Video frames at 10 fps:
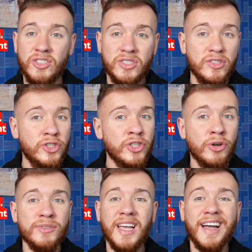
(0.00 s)
just
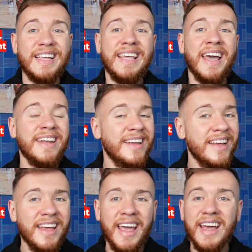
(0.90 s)
shows again
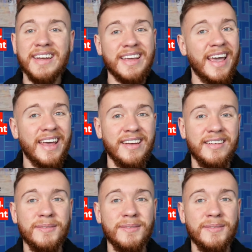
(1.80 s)
and again.